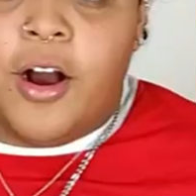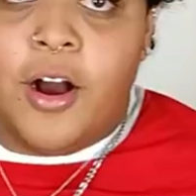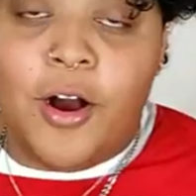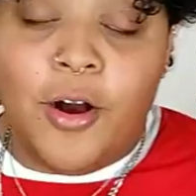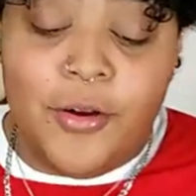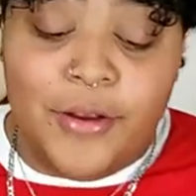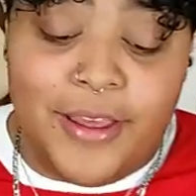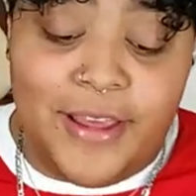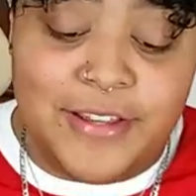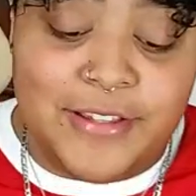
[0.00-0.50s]

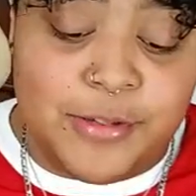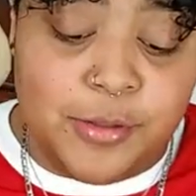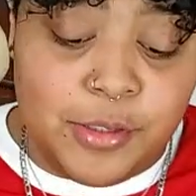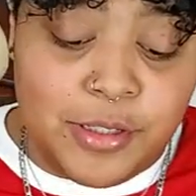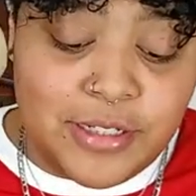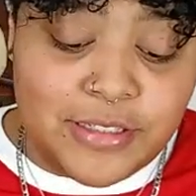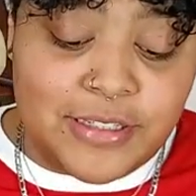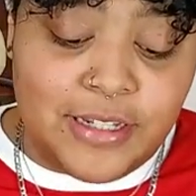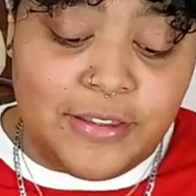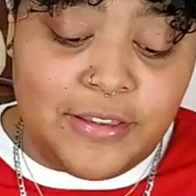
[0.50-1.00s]
Okay, so it
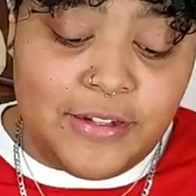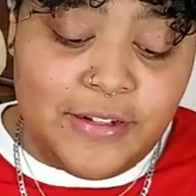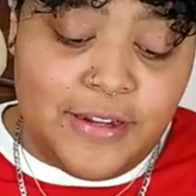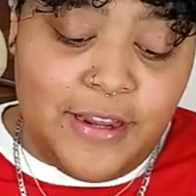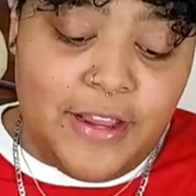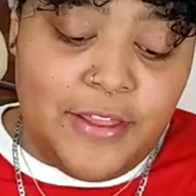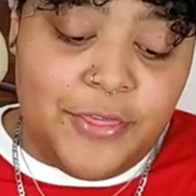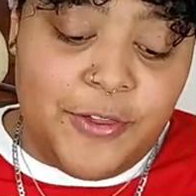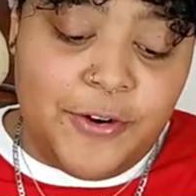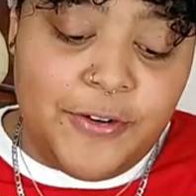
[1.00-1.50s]
looks like the
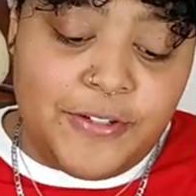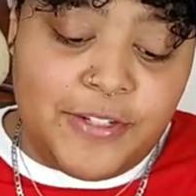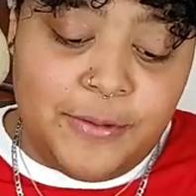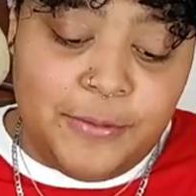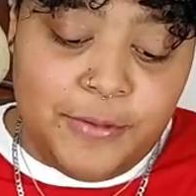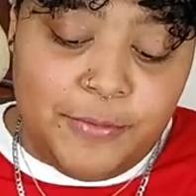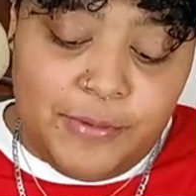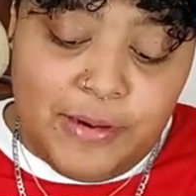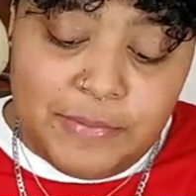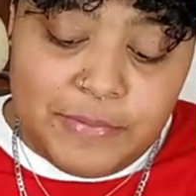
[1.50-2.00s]
day 13
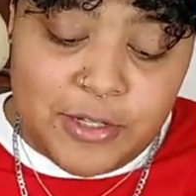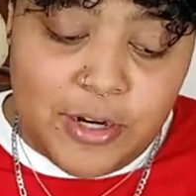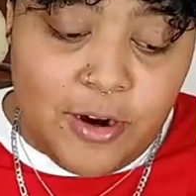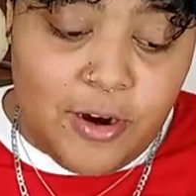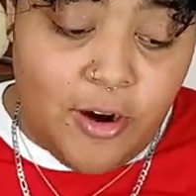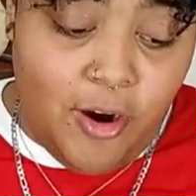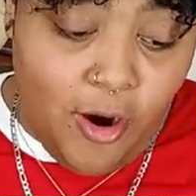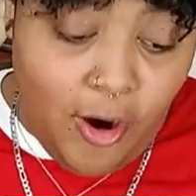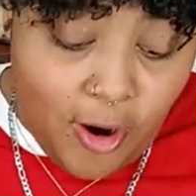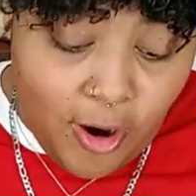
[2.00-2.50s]
with
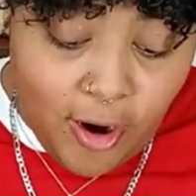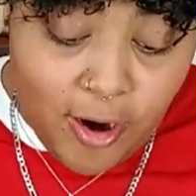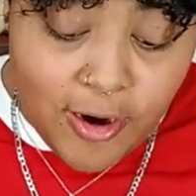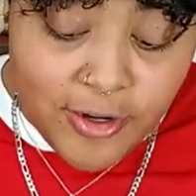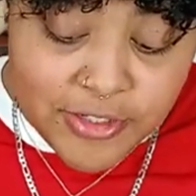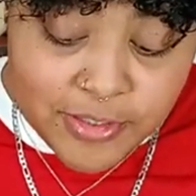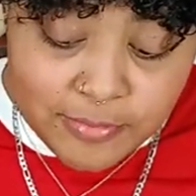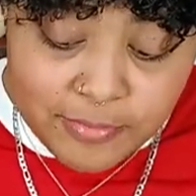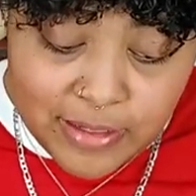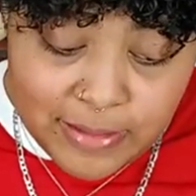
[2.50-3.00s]
Reptar are
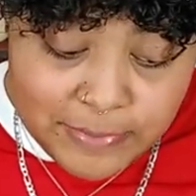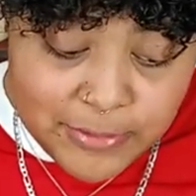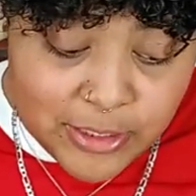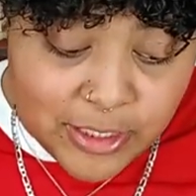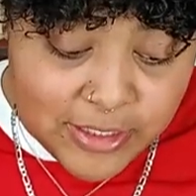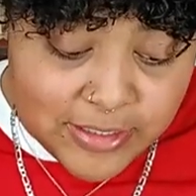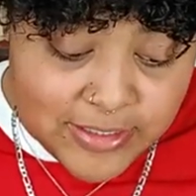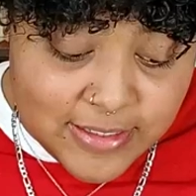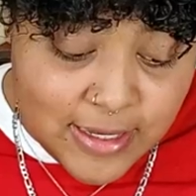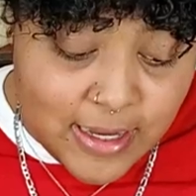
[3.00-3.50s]
some
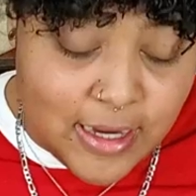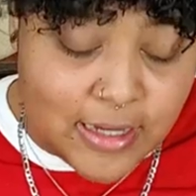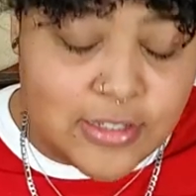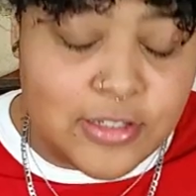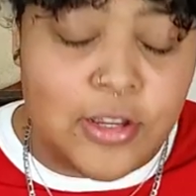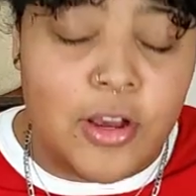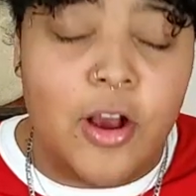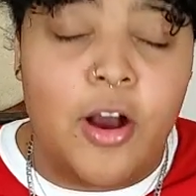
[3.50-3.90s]
Reptar socks.